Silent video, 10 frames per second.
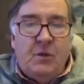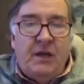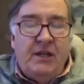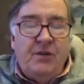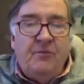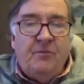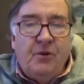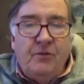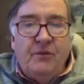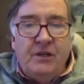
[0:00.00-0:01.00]
Sweet? You've
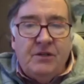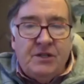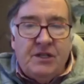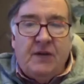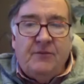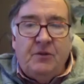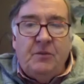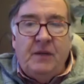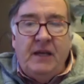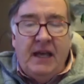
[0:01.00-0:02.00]
proven yourself to
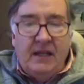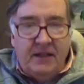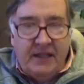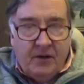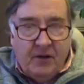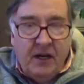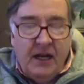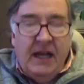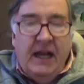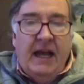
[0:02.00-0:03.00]
be a leader
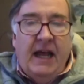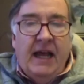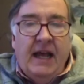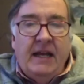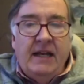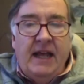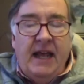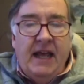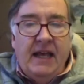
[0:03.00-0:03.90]
and